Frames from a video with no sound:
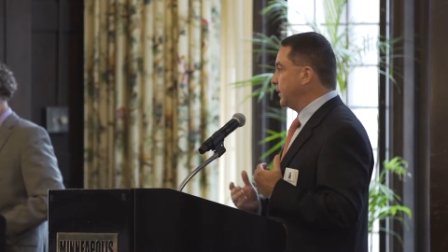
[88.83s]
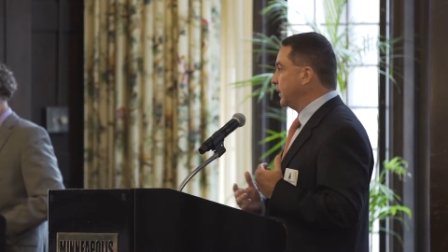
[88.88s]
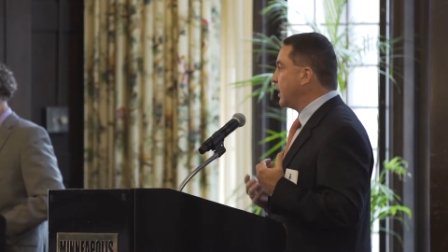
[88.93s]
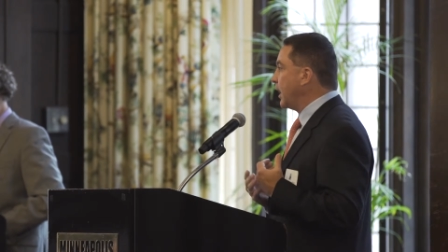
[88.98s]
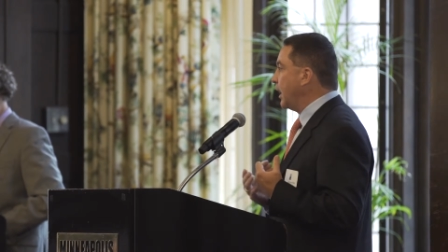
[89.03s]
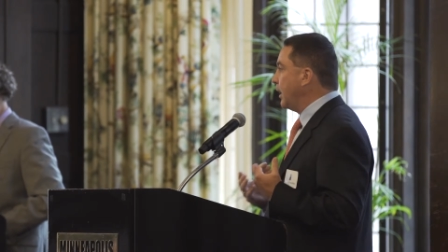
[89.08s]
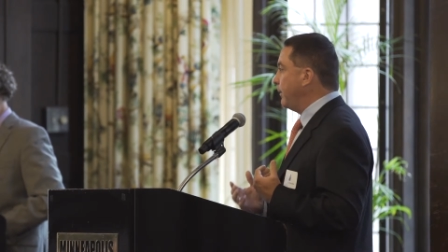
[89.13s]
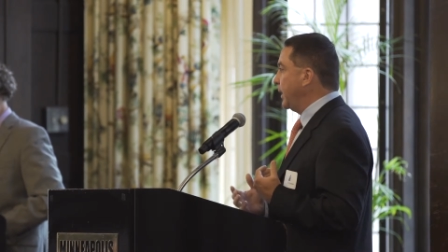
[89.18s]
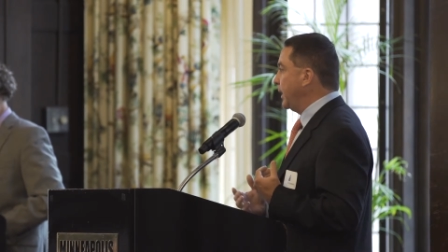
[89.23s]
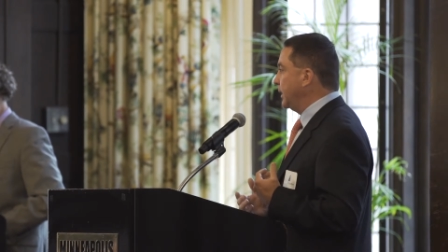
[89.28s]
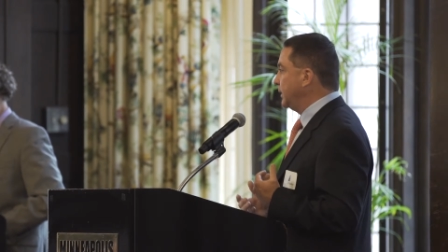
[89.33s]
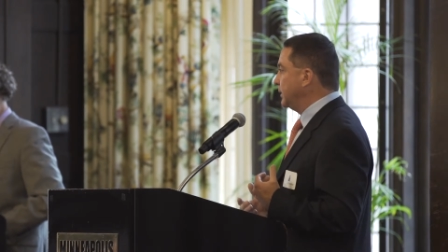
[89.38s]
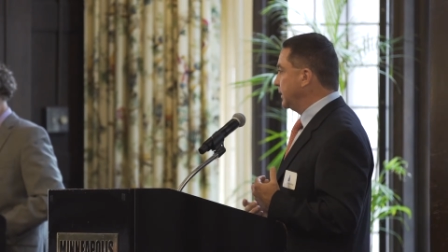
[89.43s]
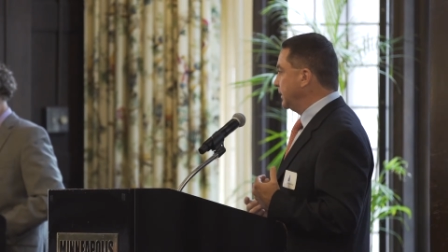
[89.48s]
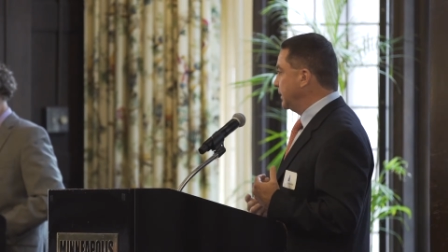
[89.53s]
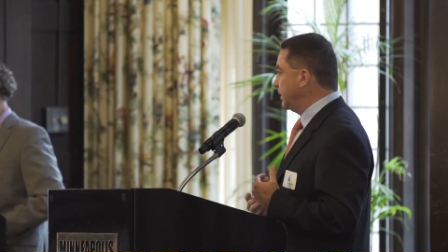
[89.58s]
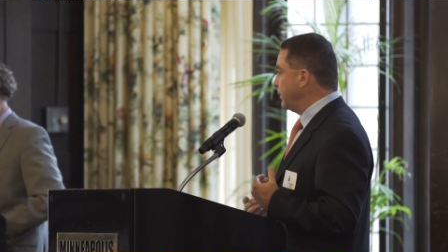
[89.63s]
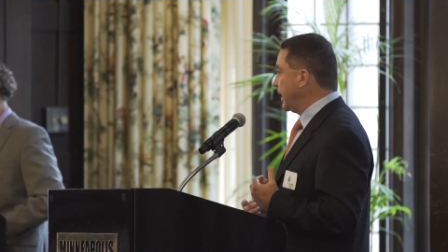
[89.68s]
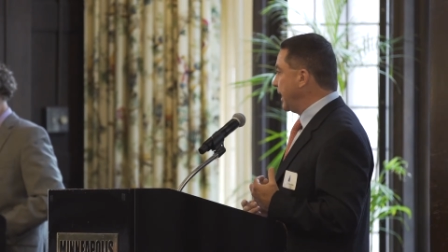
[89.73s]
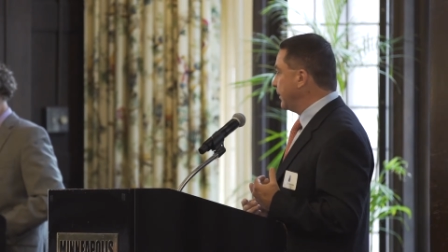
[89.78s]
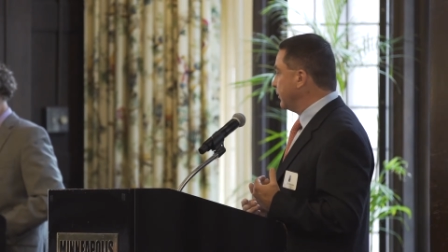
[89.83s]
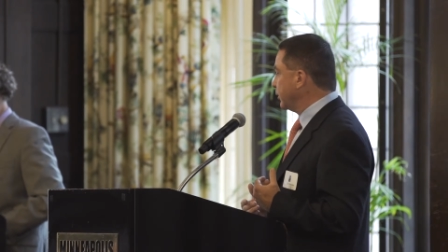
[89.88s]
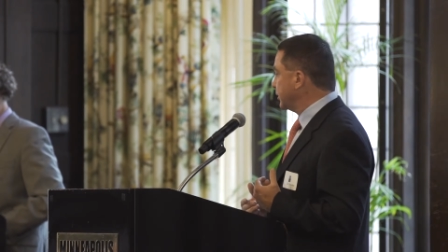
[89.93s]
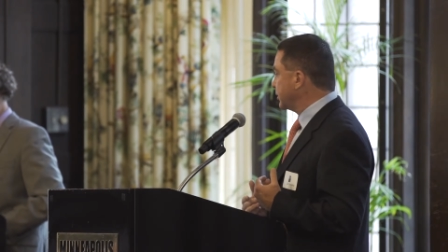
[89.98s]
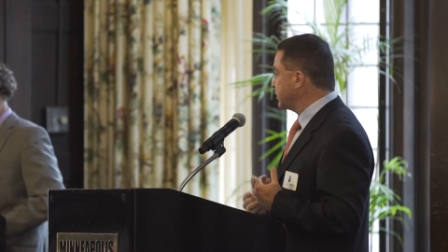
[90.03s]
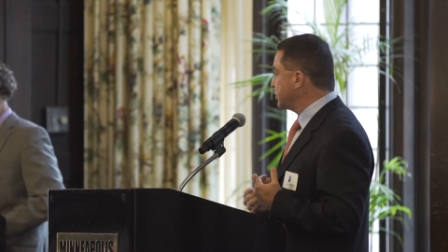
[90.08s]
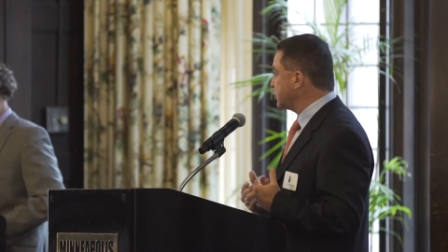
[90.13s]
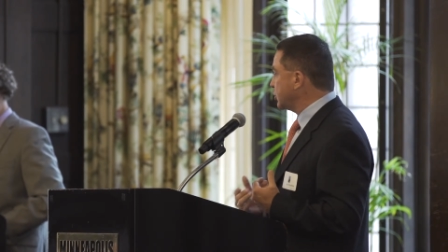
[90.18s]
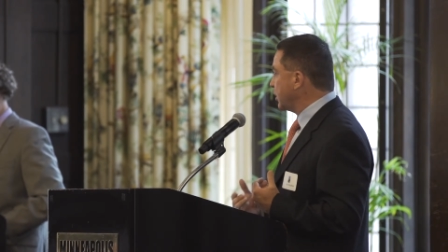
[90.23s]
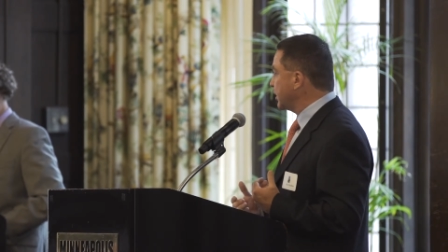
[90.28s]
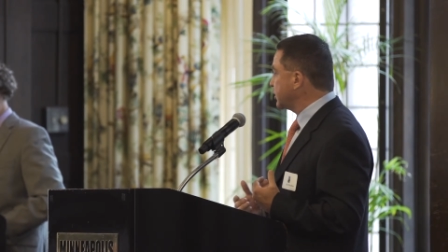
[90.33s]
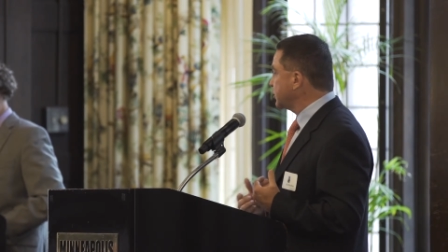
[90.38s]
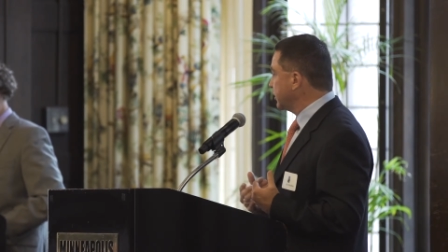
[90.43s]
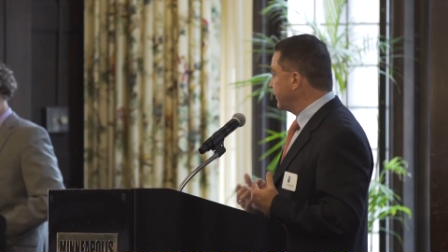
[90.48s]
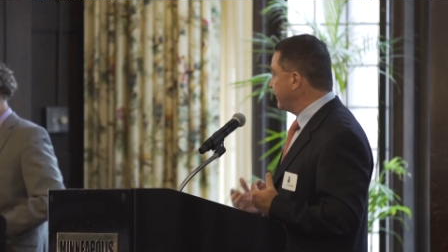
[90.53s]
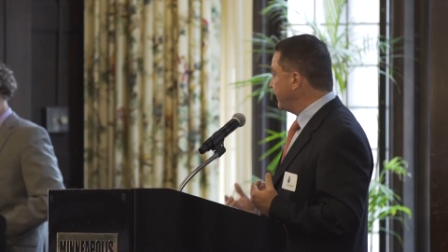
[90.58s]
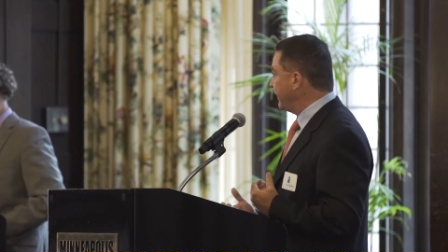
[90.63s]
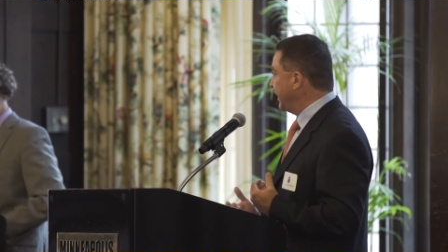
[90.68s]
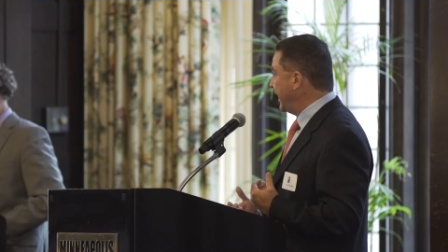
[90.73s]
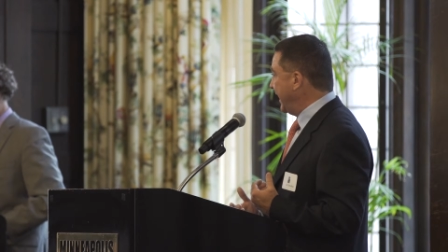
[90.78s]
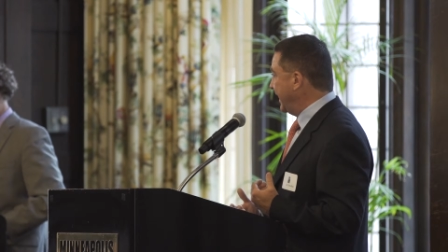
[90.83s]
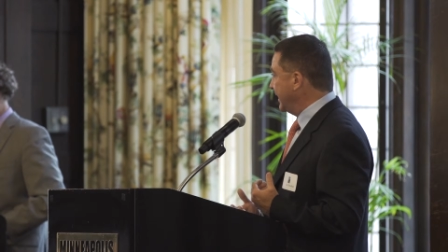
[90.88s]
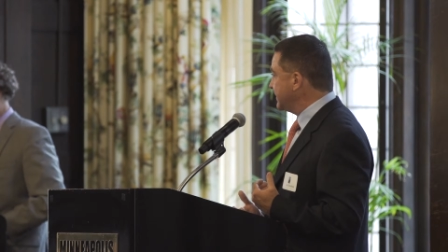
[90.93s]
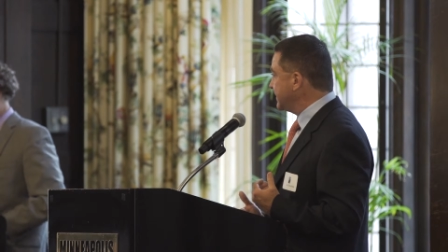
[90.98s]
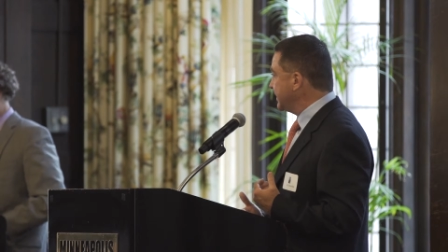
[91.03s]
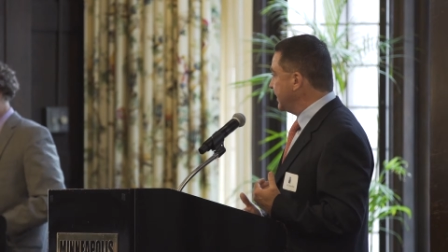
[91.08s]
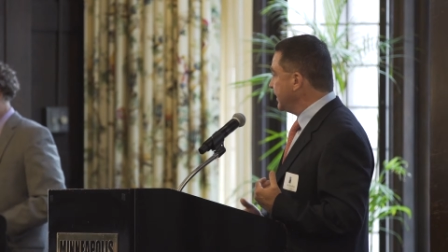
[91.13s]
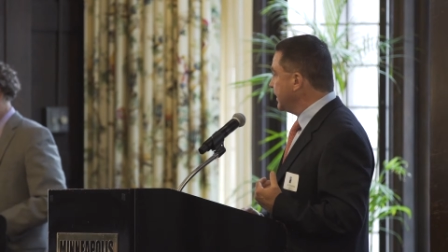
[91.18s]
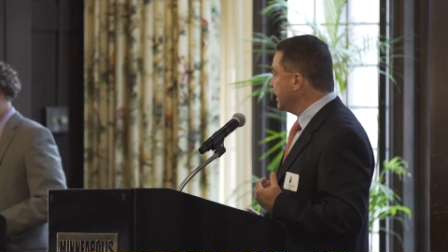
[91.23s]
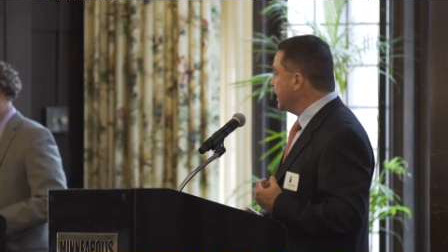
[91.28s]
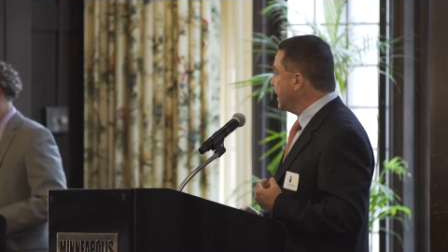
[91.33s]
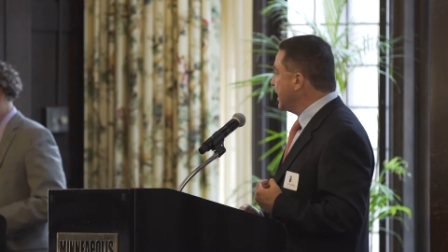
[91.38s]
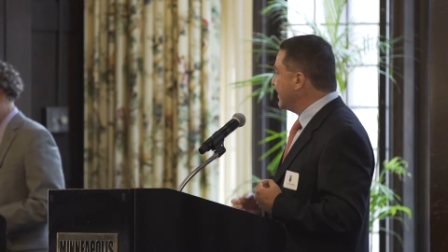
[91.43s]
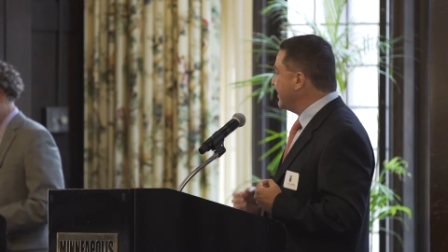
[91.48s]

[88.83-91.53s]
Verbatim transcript: to come in and to be able to structure financing